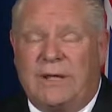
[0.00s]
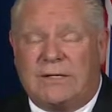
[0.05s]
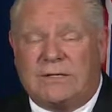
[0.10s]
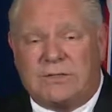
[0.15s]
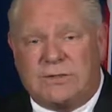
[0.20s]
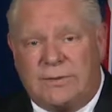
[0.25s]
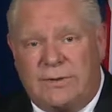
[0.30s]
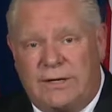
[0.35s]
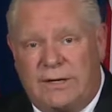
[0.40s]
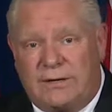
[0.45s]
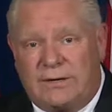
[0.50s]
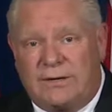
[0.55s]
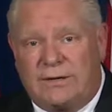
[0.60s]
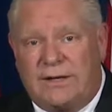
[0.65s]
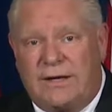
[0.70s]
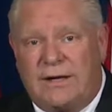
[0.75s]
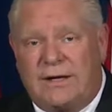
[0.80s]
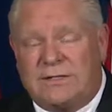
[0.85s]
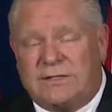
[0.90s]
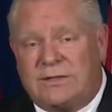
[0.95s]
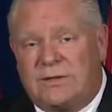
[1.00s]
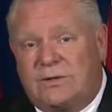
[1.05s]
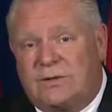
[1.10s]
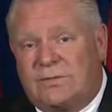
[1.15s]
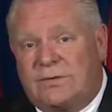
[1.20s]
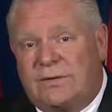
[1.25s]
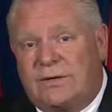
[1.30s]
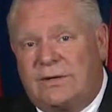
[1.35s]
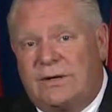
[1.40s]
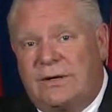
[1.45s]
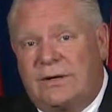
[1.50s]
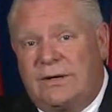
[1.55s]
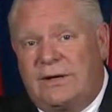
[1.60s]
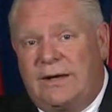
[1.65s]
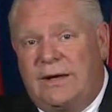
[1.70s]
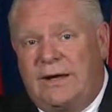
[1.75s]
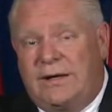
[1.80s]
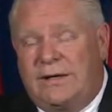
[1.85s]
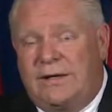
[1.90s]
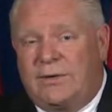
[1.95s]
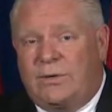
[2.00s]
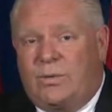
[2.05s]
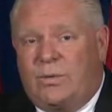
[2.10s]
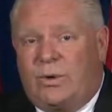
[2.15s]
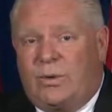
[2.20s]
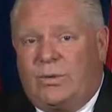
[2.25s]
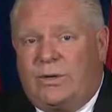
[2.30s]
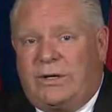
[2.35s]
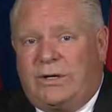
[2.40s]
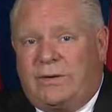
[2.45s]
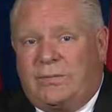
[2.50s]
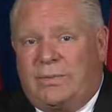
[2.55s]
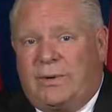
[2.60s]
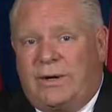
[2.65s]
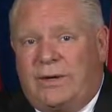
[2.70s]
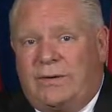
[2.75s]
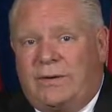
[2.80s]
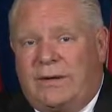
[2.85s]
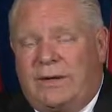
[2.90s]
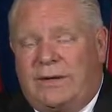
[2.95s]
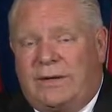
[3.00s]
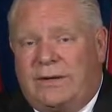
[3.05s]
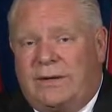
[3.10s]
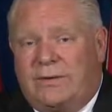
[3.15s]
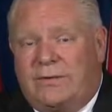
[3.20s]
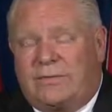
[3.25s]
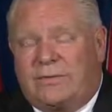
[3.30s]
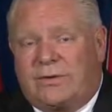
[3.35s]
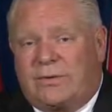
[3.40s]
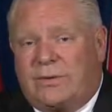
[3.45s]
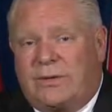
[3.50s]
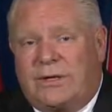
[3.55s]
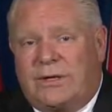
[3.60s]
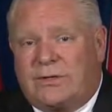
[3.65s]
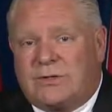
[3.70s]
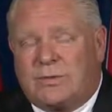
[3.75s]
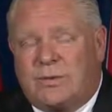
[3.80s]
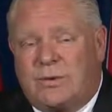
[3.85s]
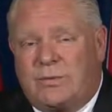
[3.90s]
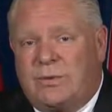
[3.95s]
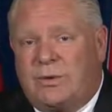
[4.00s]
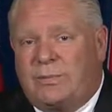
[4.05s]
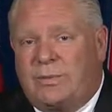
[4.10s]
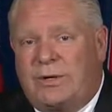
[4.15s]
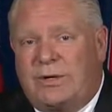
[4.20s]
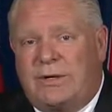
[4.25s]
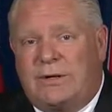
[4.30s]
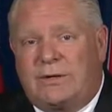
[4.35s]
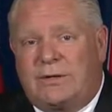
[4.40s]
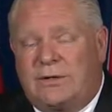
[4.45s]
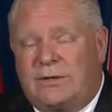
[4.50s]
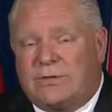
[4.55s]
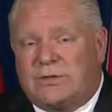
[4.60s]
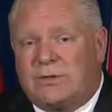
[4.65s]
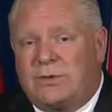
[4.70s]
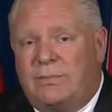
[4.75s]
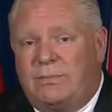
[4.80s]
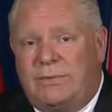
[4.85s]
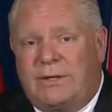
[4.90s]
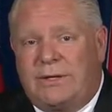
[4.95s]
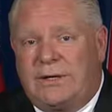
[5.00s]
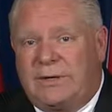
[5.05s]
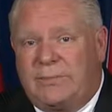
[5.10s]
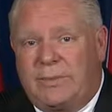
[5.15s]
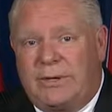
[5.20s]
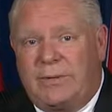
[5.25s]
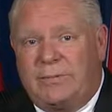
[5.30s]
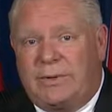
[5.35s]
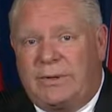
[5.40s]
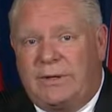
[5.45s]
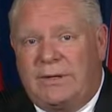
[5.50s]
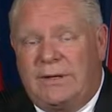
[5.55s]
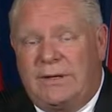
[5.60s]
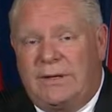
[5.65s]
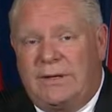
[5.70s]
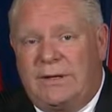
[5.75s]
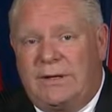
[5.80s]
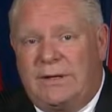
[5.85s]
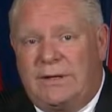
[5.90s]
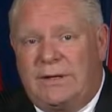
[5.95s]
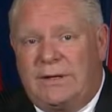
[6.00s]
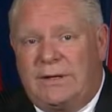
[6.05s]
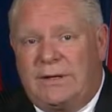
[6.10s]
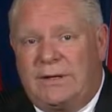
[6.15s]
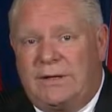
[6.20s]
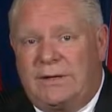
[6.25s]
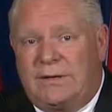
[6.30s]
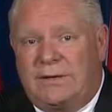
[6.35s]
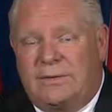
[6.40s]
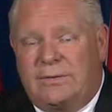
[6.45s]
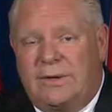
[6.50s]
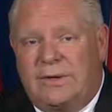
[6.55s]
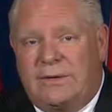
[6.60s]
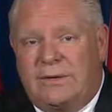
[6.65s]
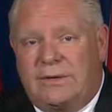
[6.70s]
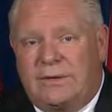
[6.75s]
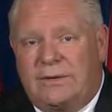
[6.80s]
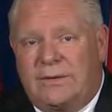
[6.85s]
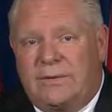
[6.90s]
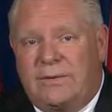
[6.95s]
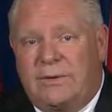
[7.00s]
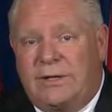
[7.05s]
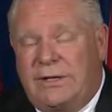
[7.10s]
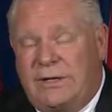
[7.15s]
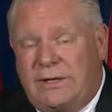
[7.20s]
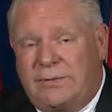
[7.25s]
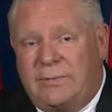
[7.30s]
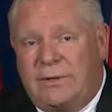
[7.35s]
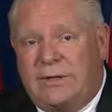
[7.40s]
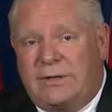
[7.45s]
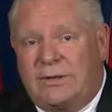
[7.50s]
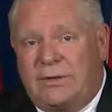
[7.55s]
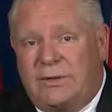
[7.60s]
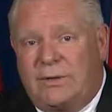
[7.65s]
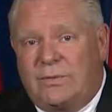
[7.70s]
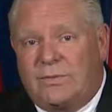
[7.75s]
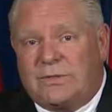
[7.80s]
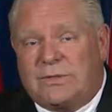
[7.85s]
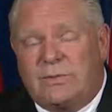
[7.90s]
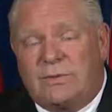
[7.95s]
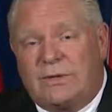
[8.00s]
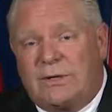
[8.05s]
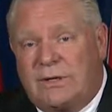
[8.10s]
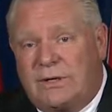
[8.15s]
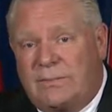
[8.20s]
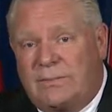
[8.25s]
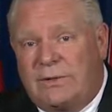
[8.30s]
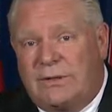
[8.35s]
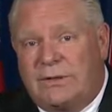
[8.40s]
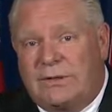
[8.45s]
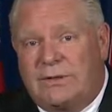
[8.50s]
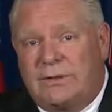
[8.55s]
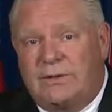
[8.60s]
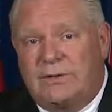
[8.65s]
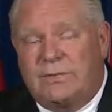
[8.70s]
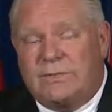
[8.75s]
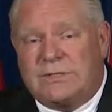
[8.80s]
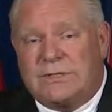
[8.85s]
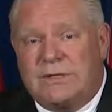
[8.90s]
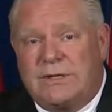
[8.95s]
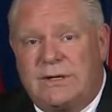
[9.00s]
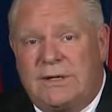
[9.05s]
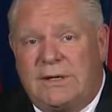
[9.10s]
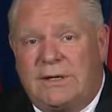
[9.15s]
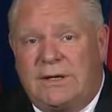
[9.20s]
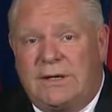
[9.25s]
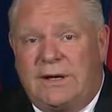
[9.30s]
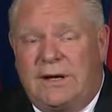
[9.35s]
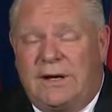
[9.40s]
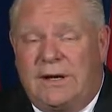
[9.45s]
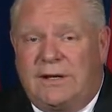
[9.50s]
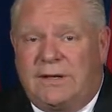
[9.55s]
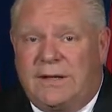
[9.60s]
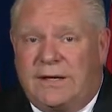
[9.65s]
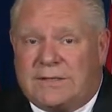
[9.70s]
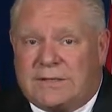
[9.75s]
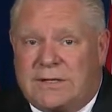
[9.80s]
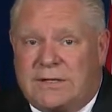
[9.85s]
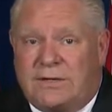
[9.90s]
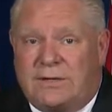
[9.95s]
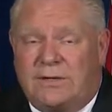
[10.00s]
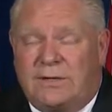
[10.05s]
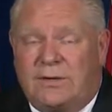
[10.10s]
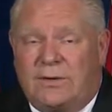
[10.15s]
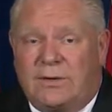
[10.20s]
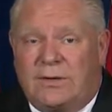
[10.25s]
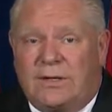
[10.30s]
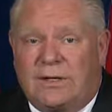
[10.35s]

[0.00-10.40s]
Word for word: That's 300,000 over a year. Where are we going to put a, a, over three years? Where are we putting close to a million people? You know, we, we need to build homes and we're going to build homes, and that's going to lower